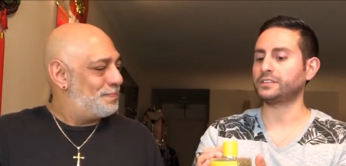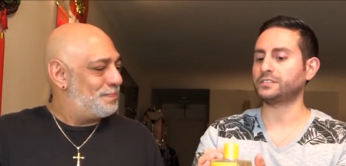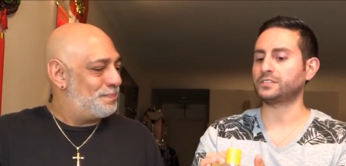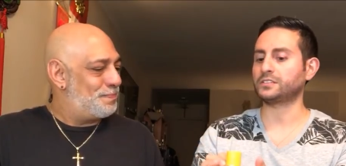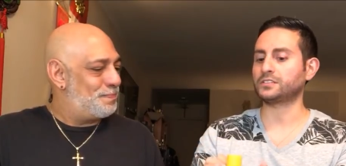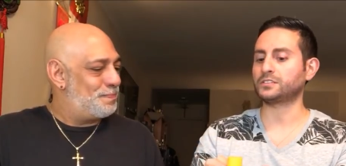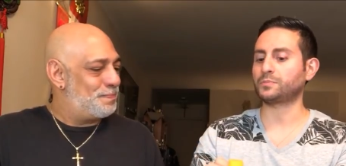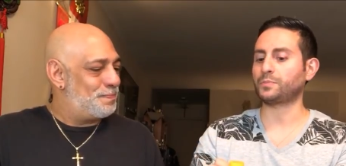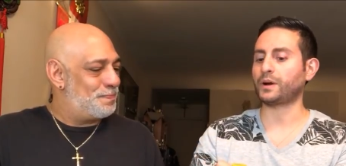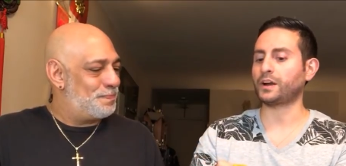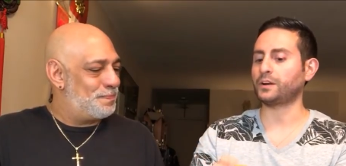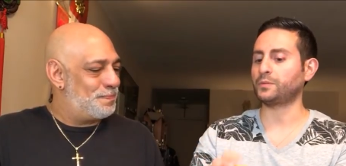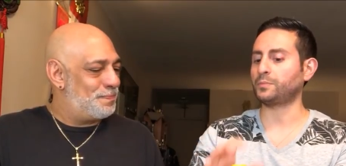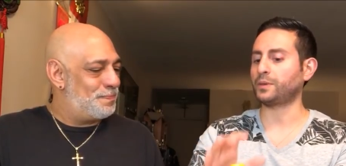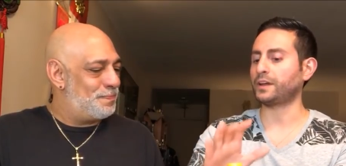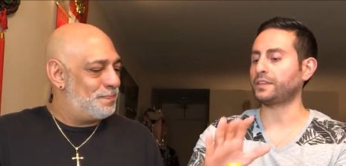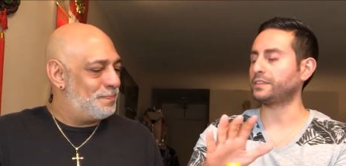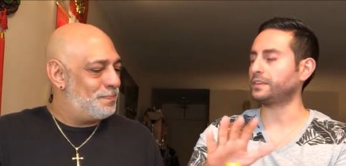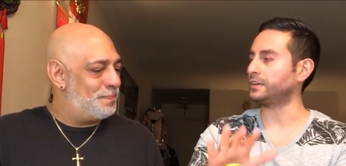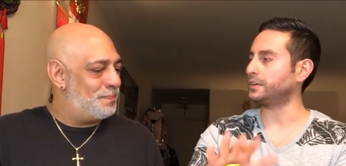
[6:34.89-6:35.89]
Speaker 1: is inspired
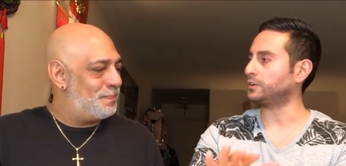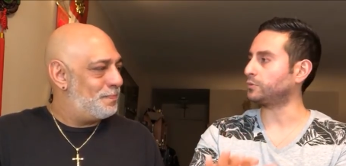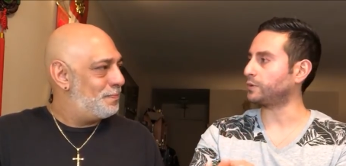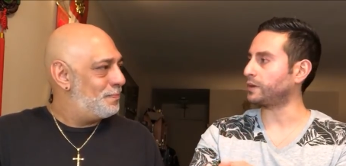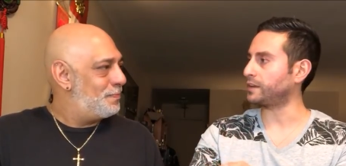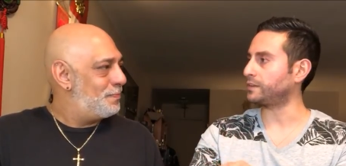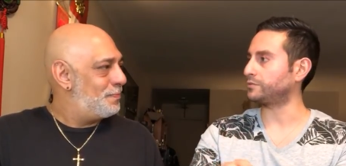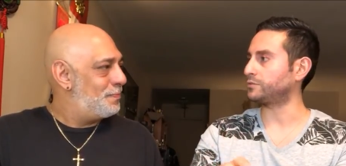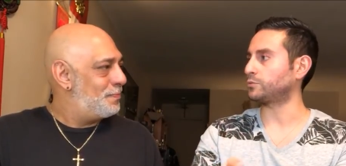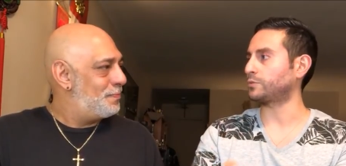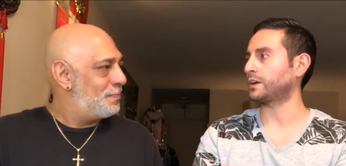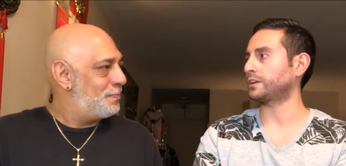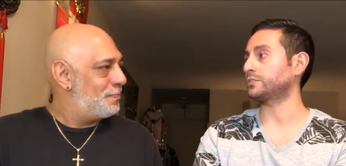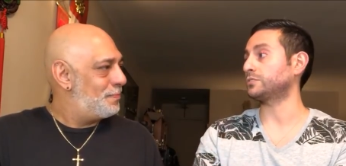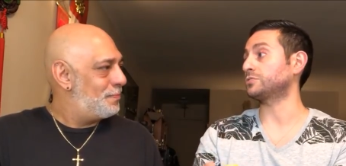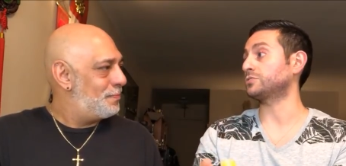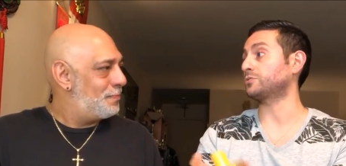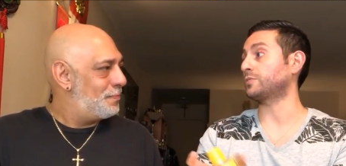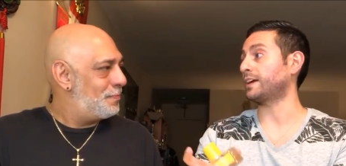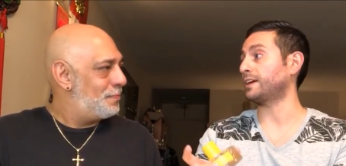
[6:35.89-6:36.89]
by the creative
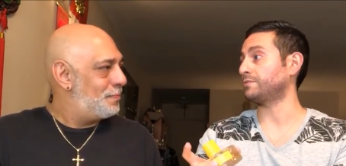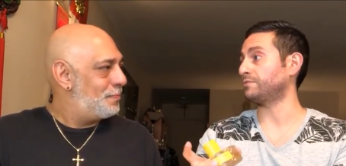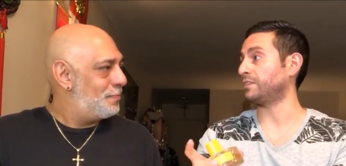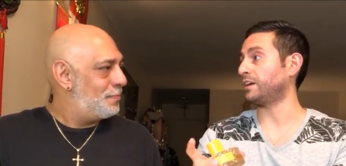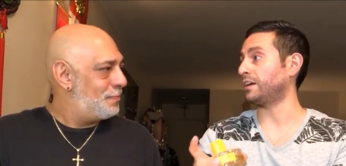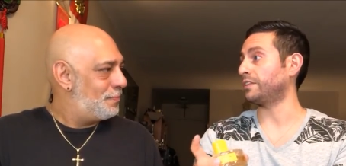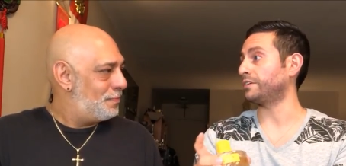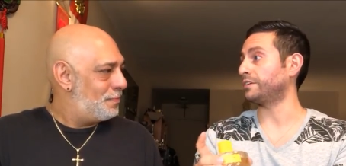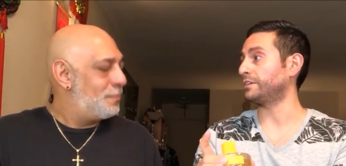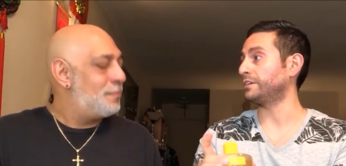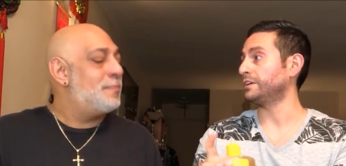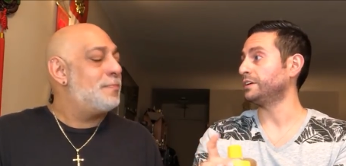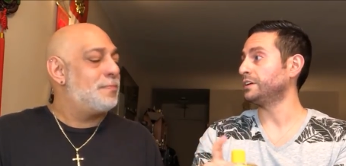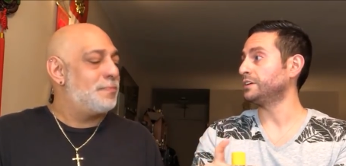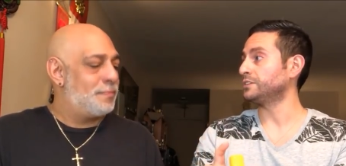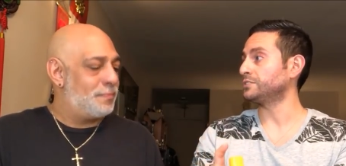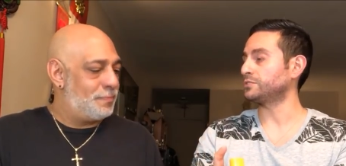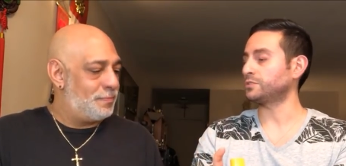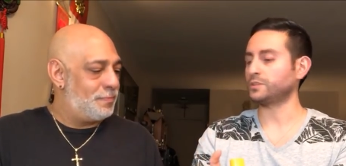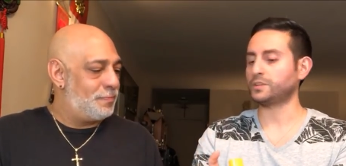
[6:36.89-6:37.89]
director's grandfather.
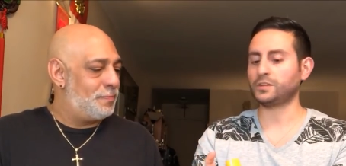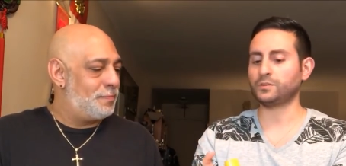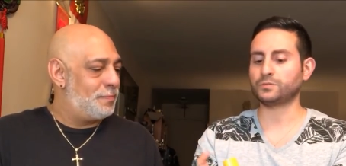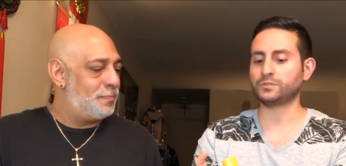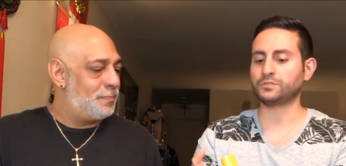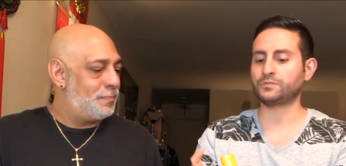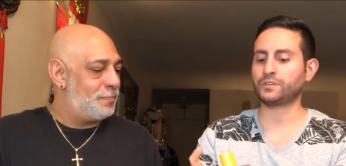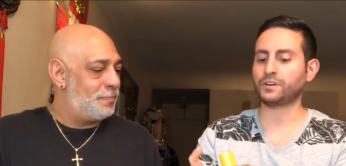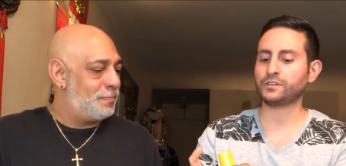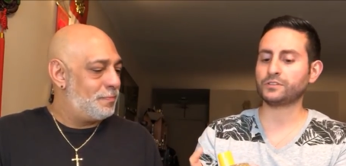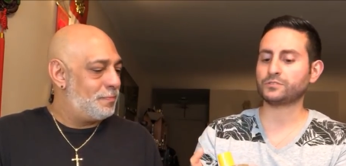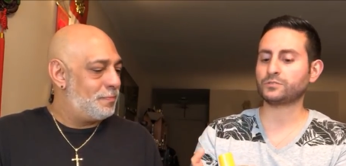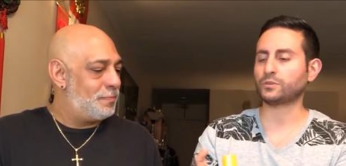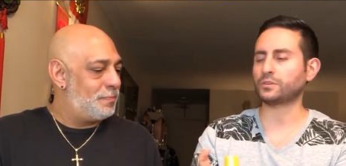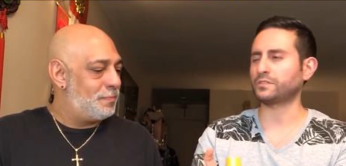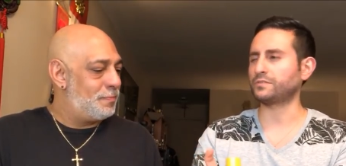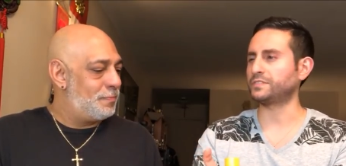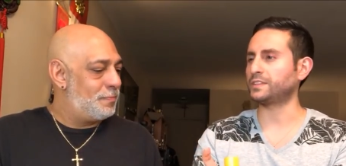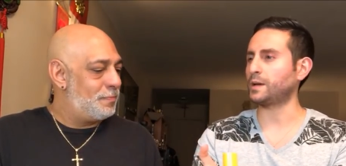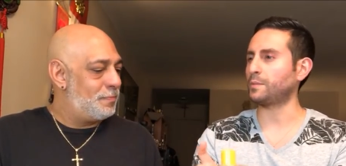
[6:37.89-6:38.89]
So he was very sort
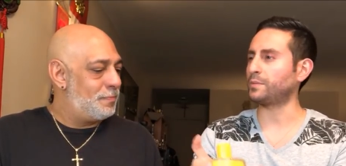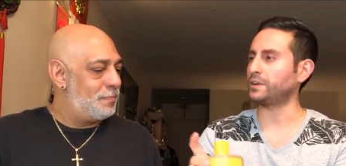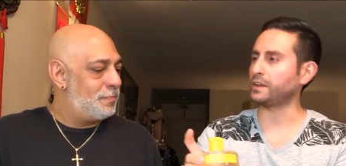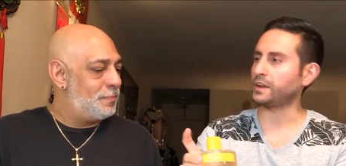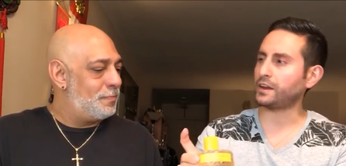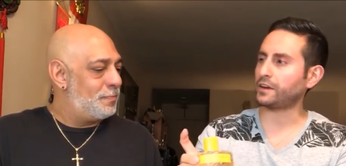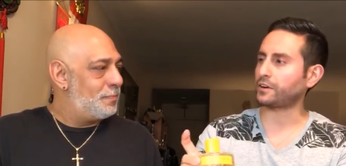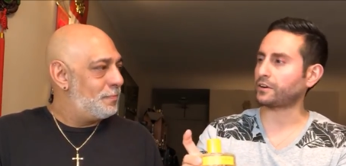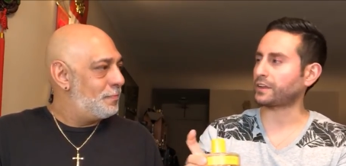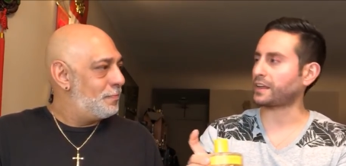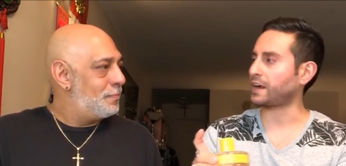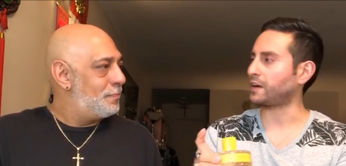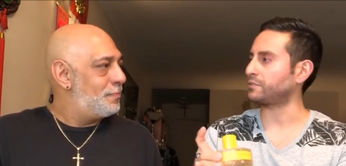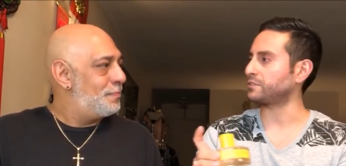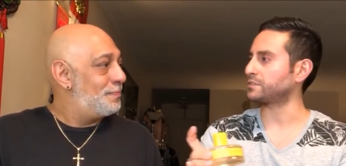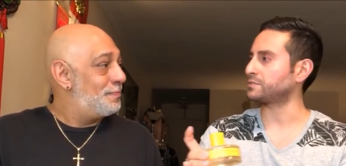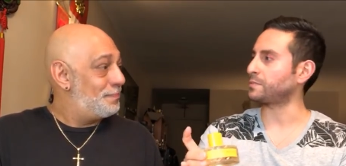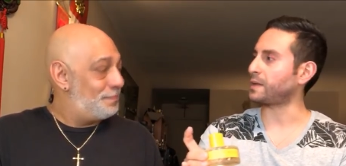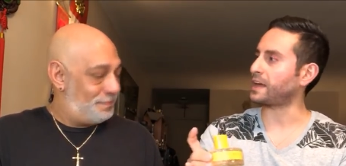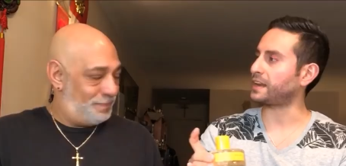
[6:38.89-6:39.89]
of debonair,
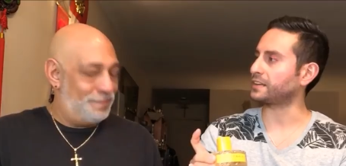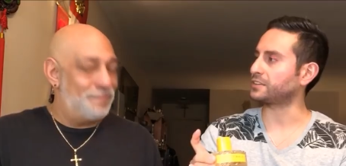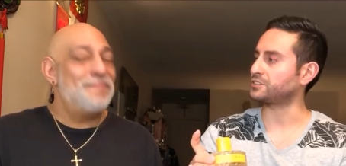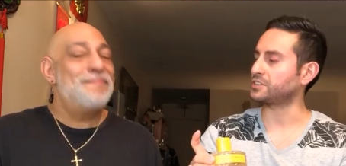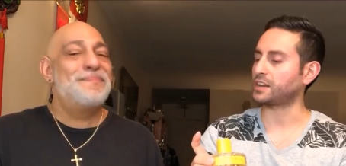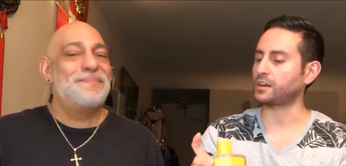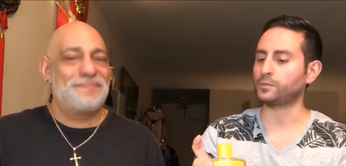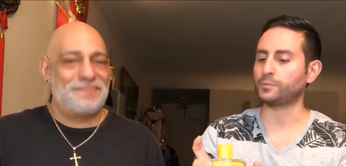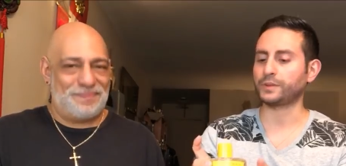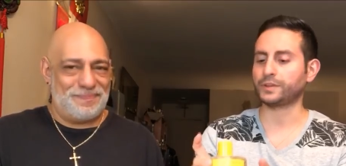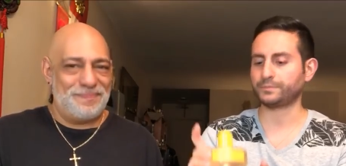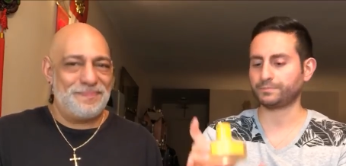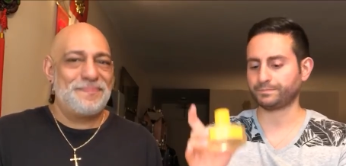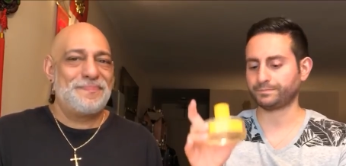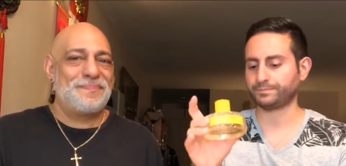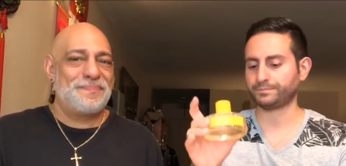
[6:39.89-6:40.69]
charismatic gentleman.